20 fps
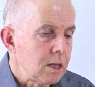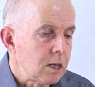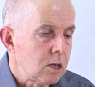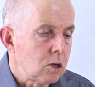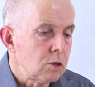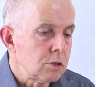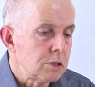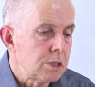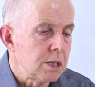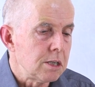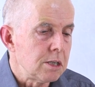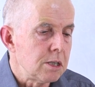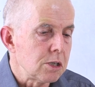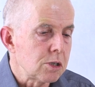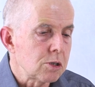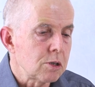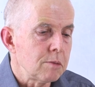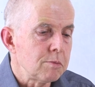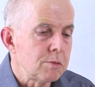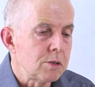content
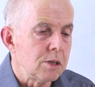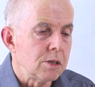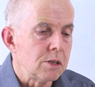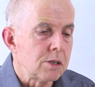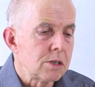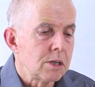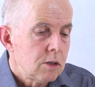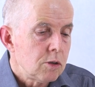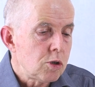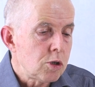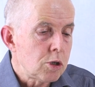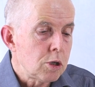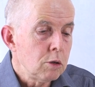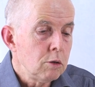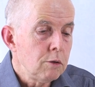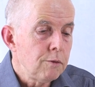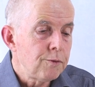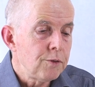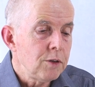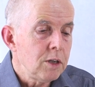descriptors.
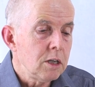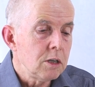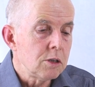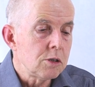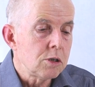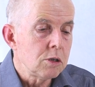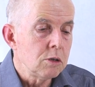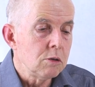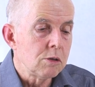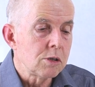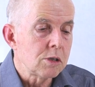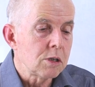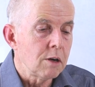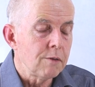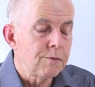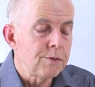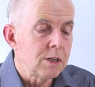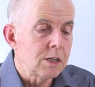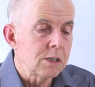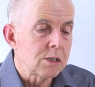Two for year two. So
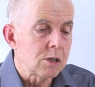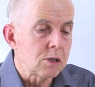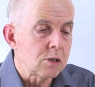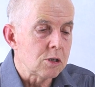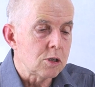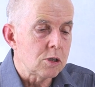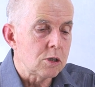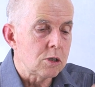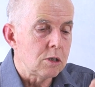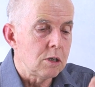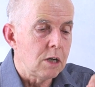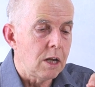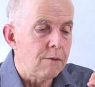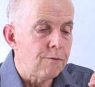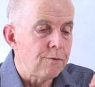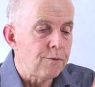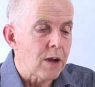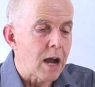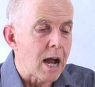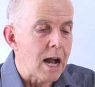if there's
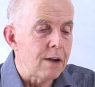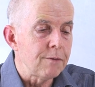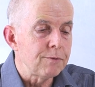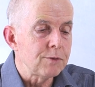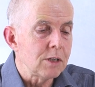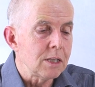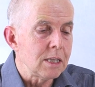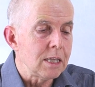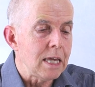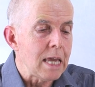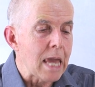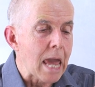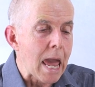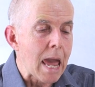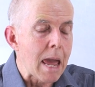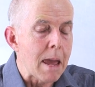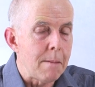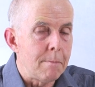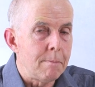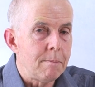if after the
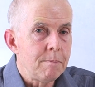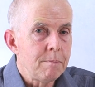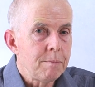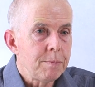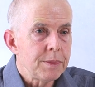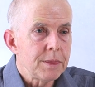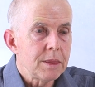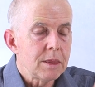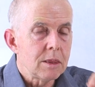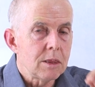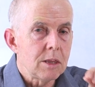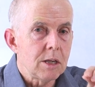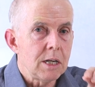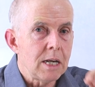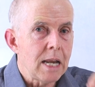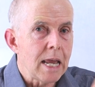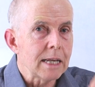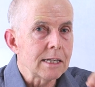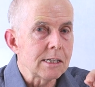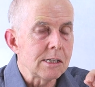M, the
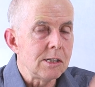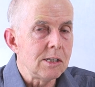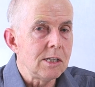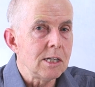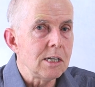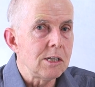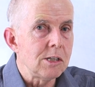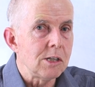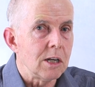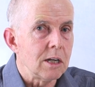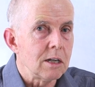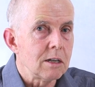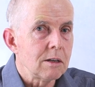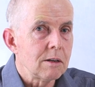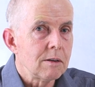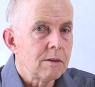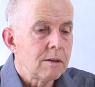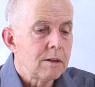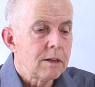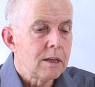next digit
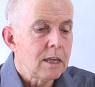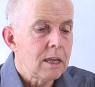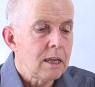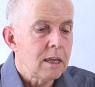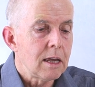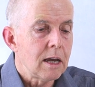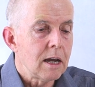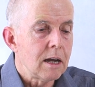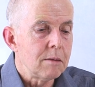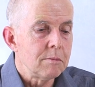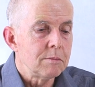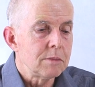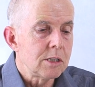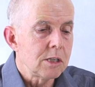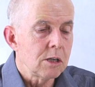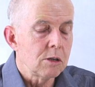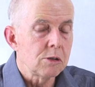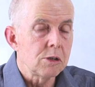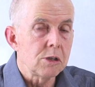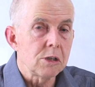
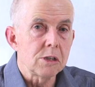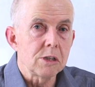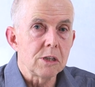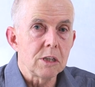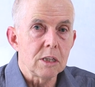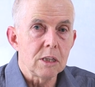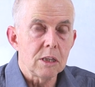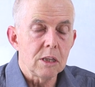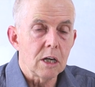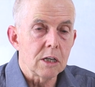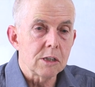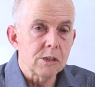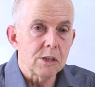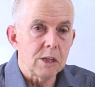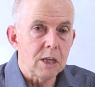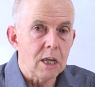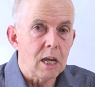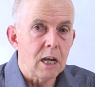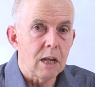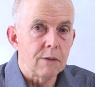tells us
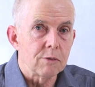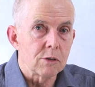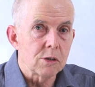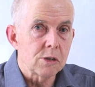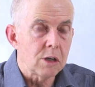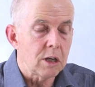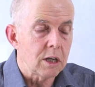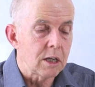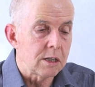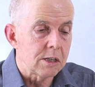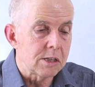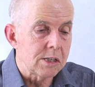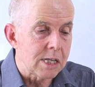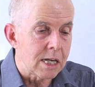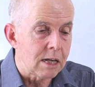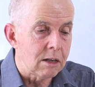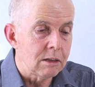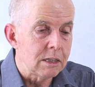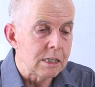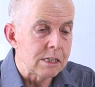the year level. So you can
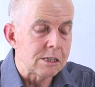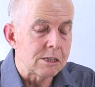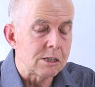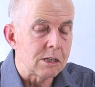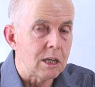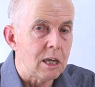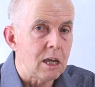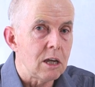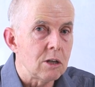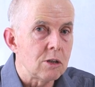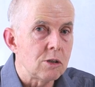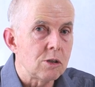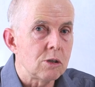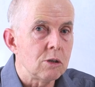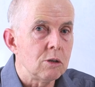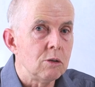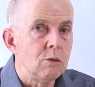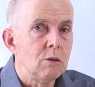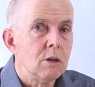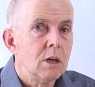tell this is a year
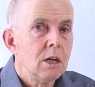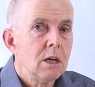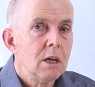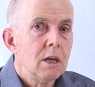two